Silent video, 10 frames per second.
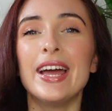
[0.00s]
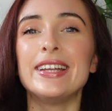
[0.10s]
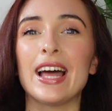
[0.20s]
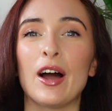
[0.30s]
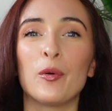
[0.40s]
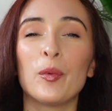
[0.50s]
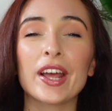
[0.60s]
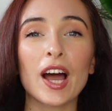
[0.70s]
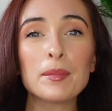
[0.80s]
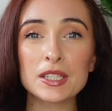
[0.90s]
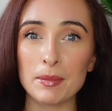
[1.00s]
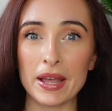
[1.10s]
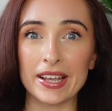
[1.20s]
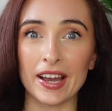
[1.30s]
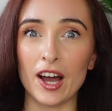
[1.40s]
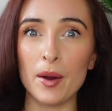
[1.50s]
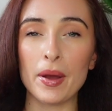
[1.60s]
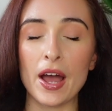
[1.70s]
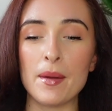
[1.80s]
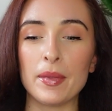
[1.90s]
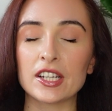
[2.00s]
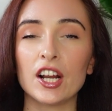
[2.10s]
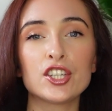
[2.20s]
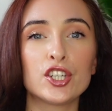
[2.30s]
Now, when it comes to makeup, there's kind